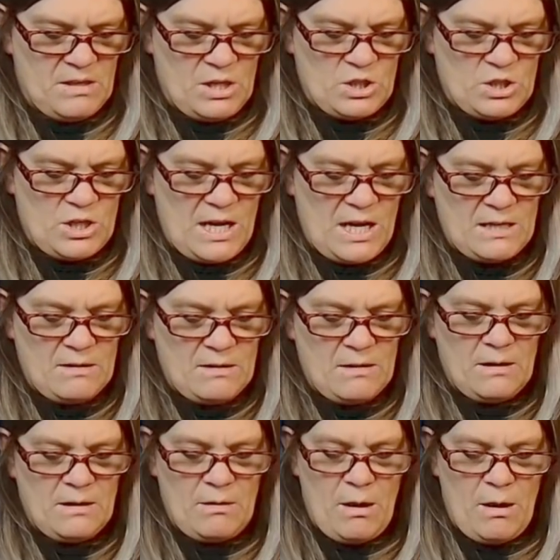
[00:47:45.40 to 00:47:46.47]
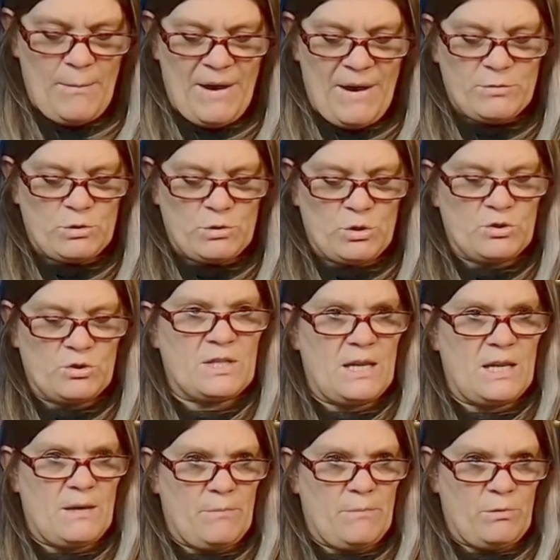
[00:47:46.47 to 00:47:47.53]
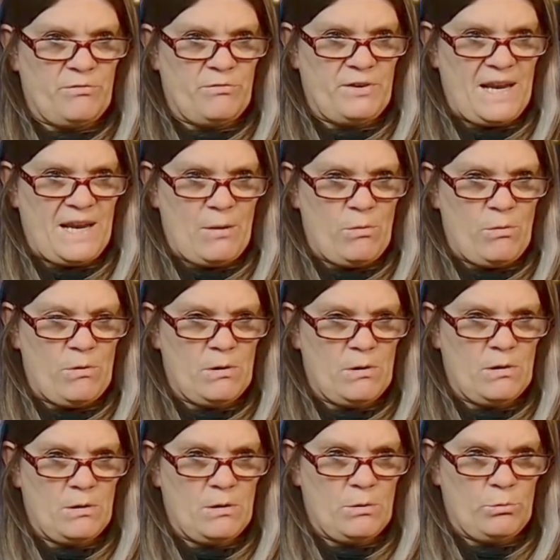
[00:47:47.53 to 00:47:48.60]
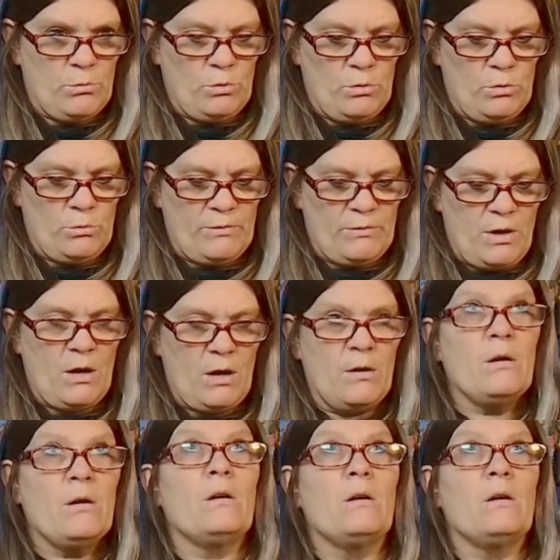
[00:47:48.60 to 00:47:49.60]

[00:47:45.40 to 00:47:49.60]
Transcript: chain. I might have to adjust it, but for now, look, we've got